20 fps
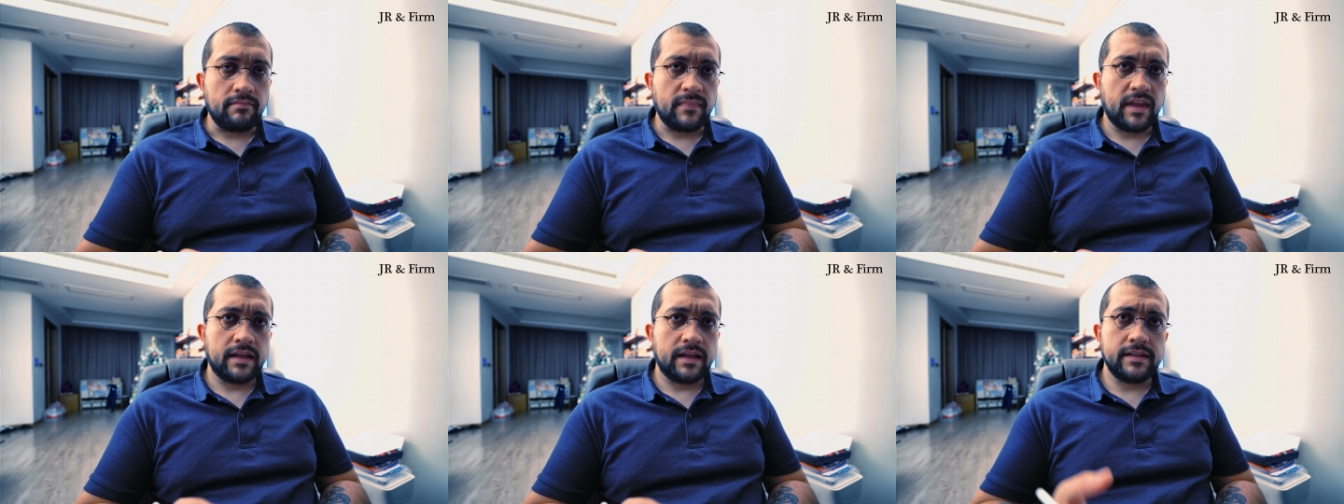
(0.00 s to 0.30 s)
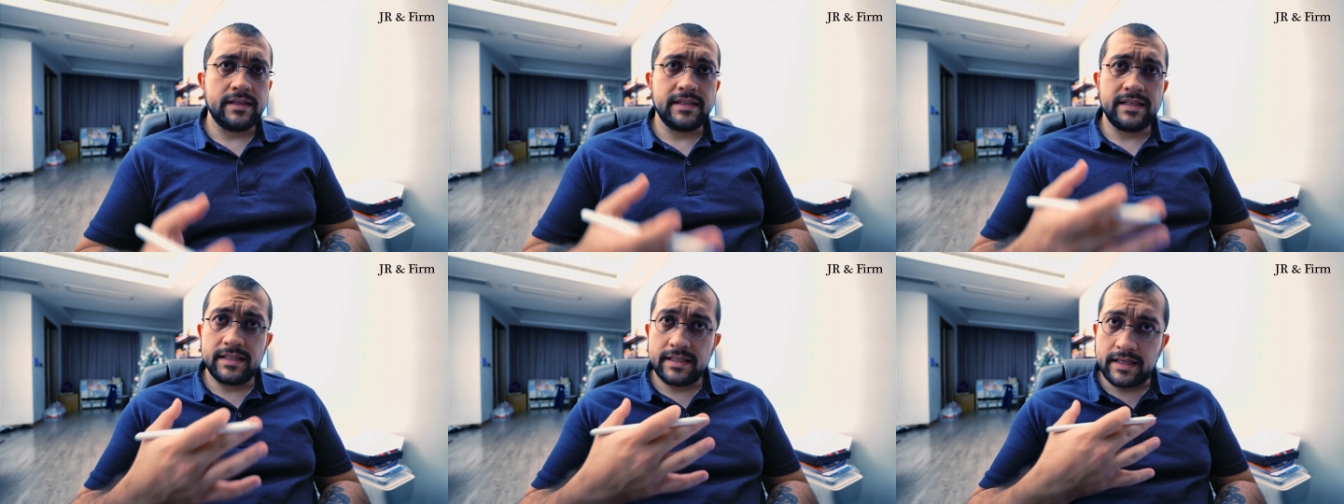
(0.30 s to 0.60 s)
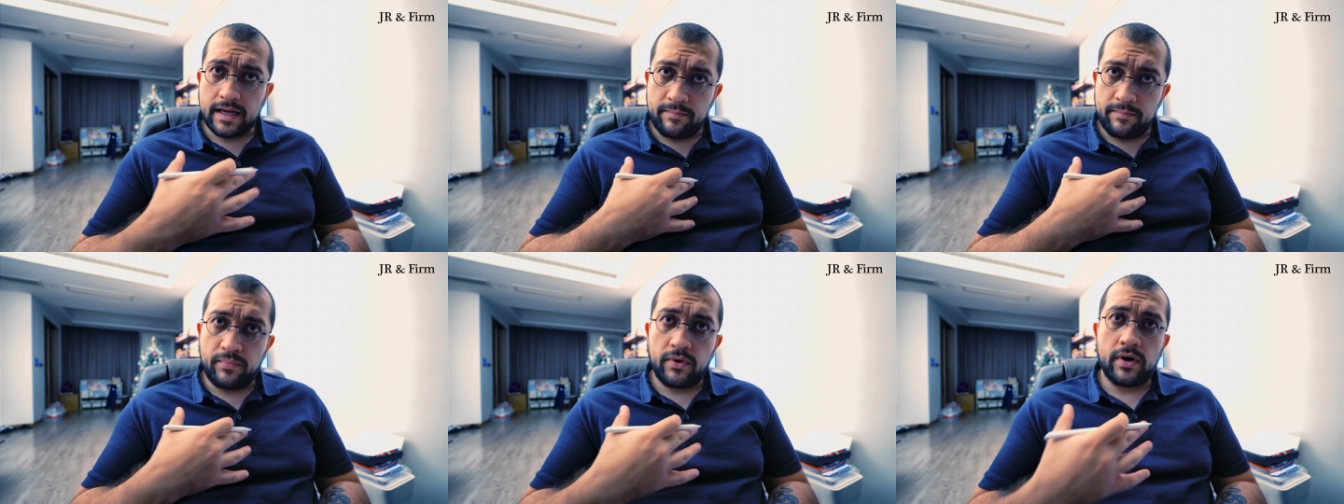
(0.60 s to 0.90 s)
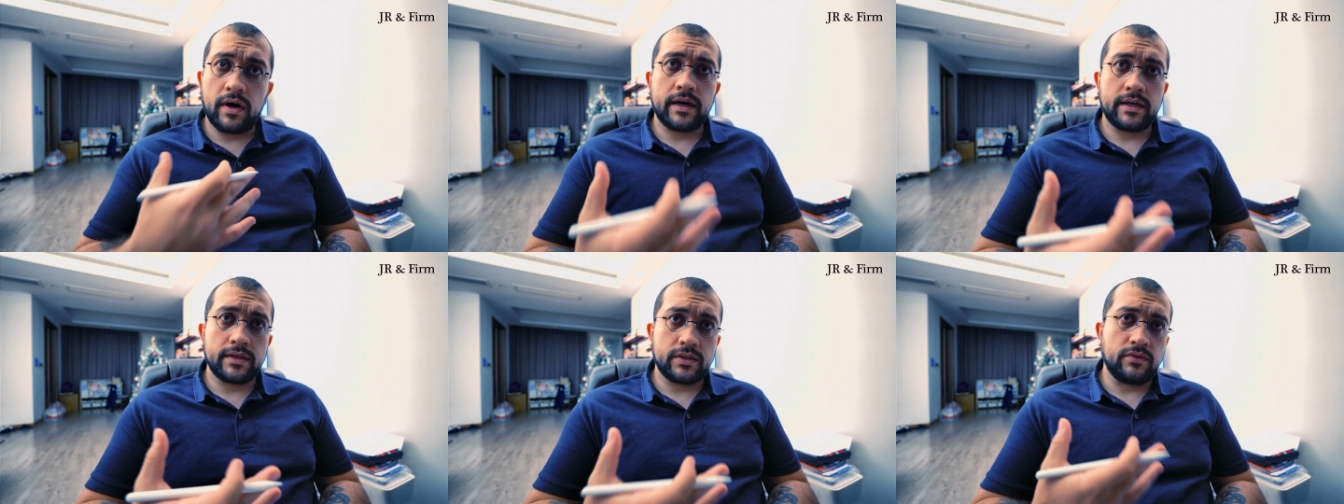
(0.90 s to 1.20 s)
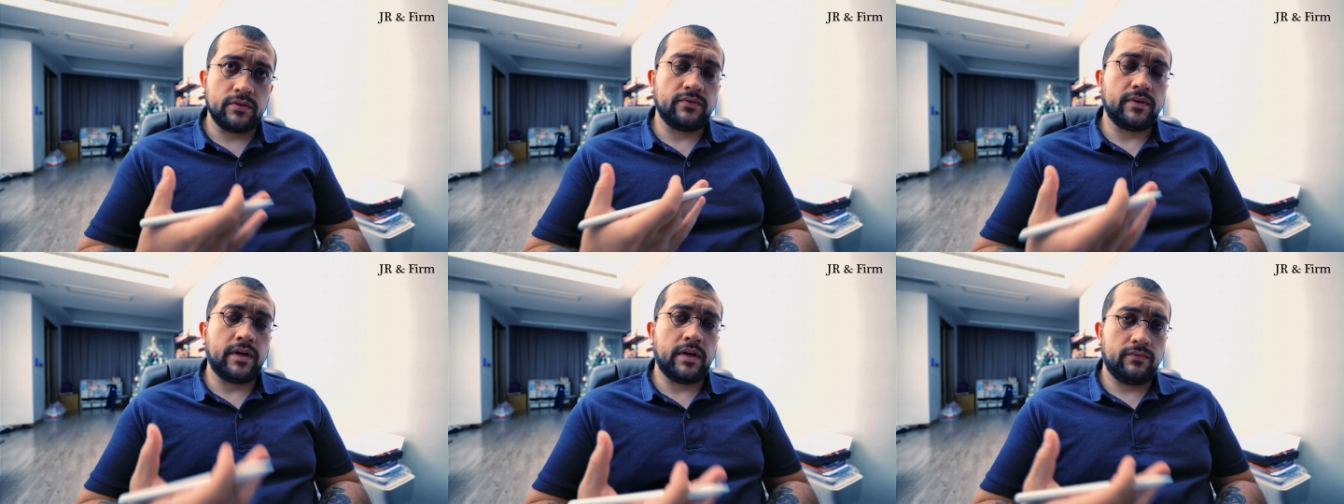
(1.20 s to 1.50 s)
And this is a part
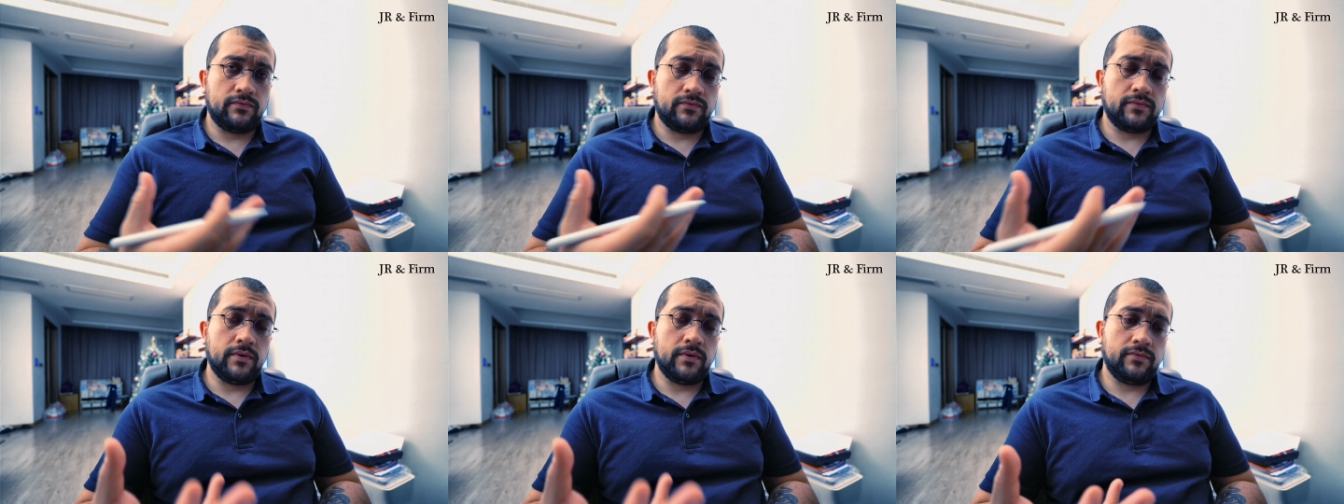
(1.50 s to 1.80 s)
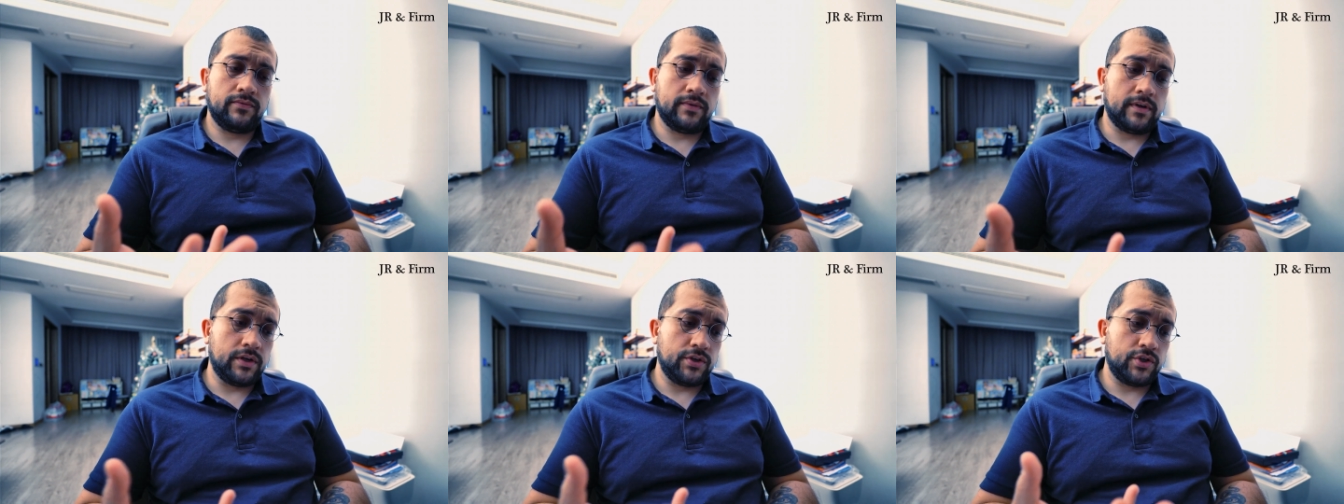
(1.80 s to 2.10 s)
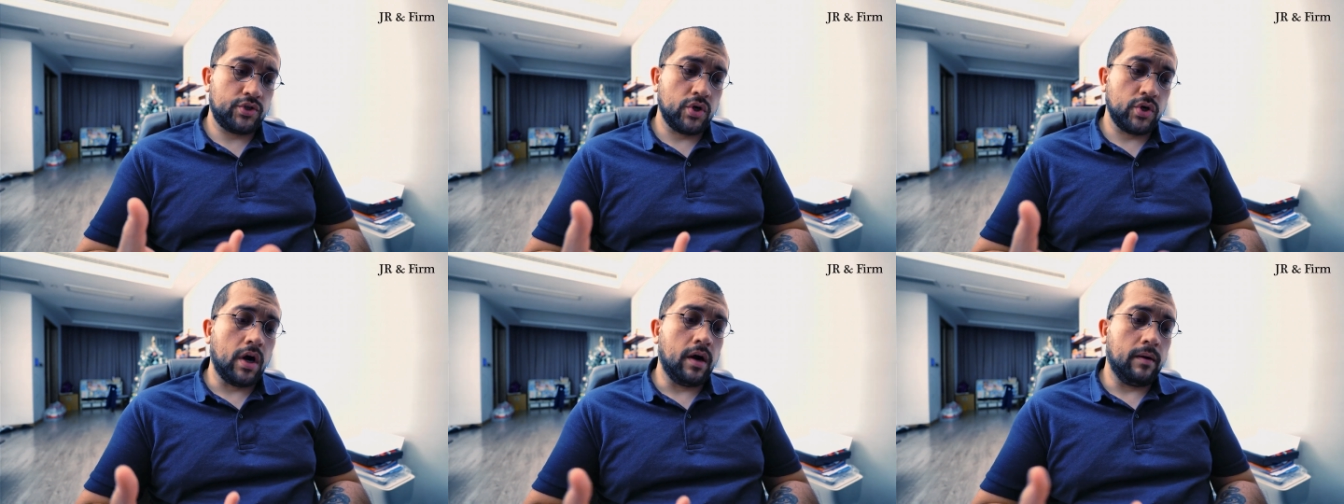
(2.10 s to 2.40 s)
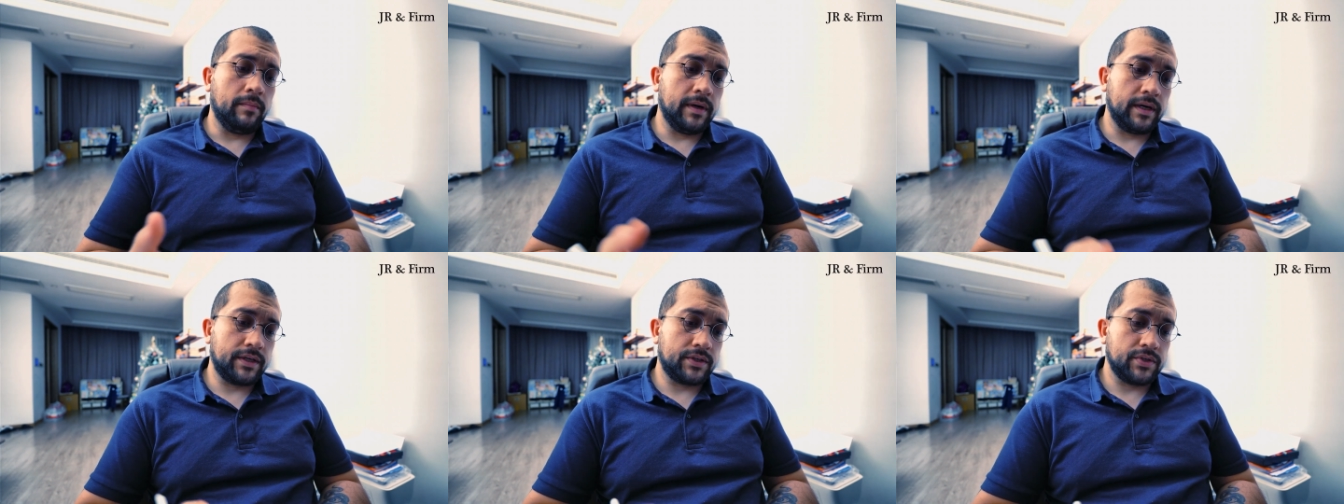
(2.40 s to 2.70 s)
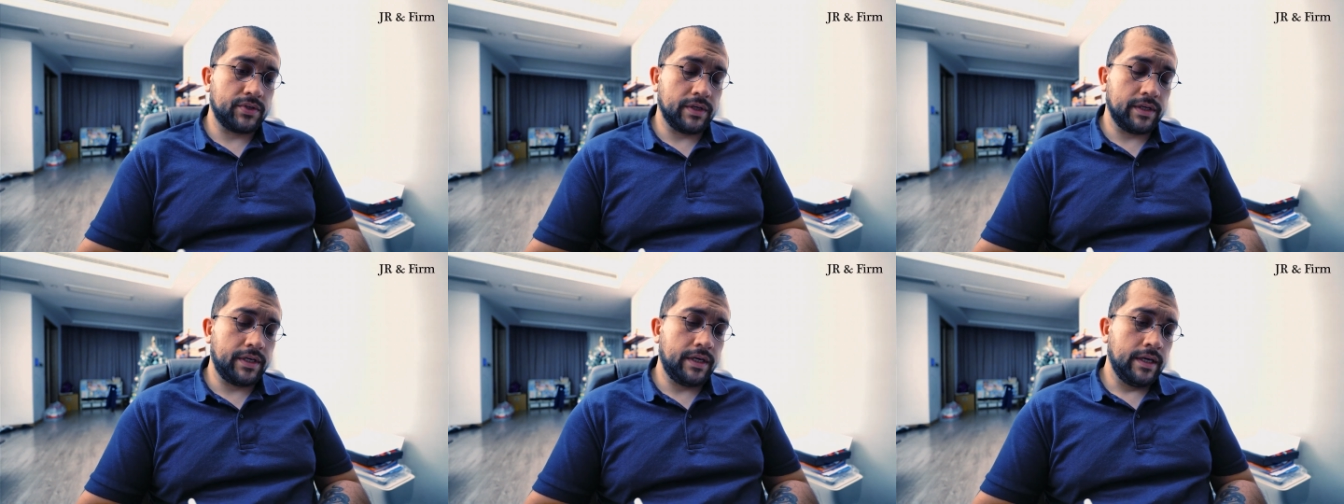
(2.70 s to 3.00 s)
of our job,
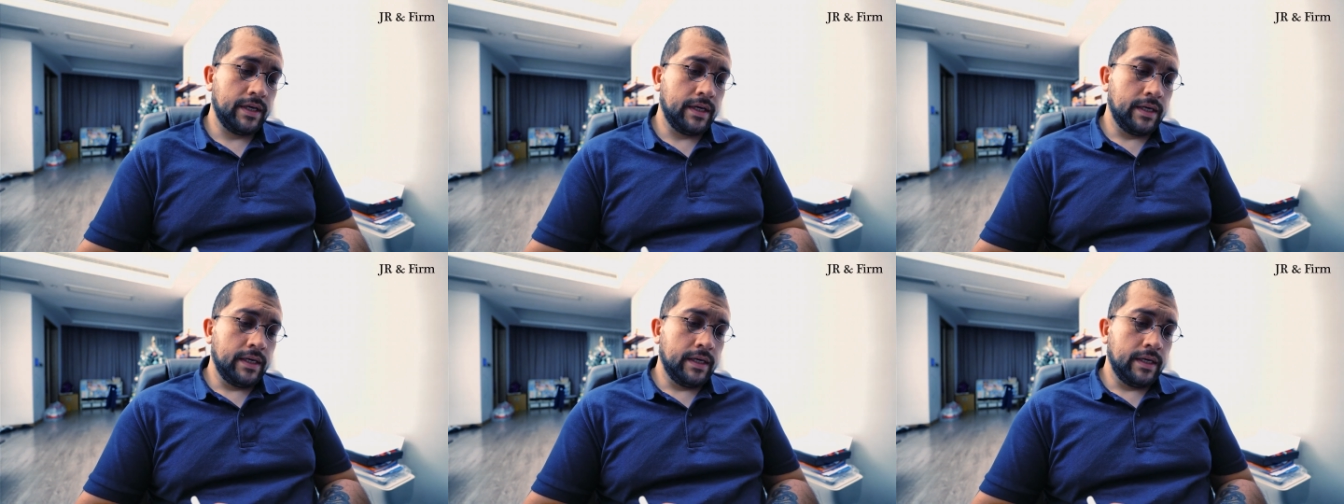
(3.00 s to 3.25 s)
actually.